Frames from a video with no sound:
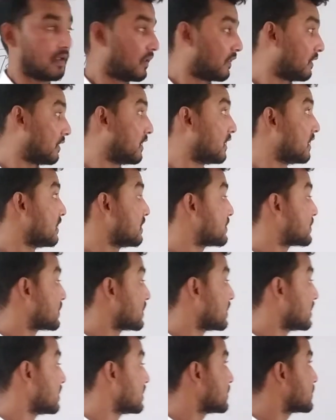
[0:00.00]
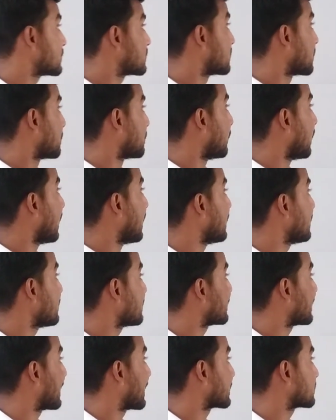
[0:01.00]
This is the
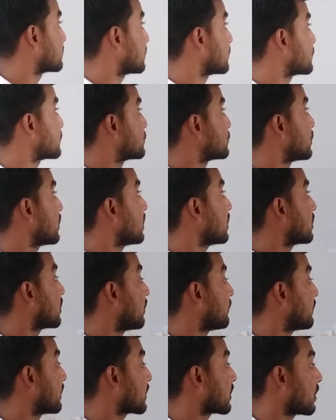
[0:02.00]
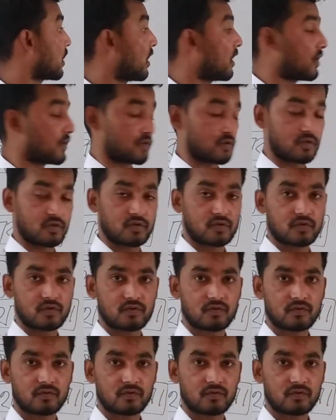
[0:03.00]
main characteristic of a clause.